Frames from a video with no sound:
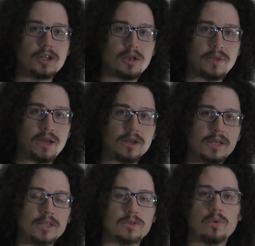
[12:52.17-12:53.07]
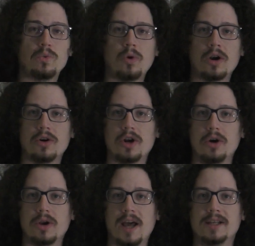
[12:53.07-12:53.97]
So
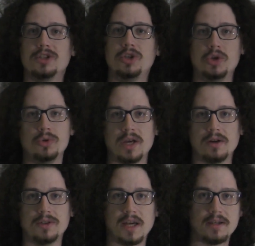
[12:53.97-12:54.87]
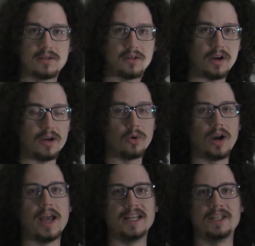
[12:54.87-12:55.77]
without further ado, the first
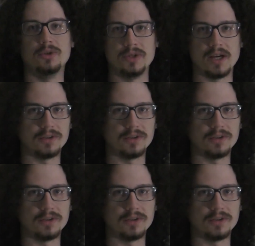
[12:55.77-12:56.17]
type we're going to talk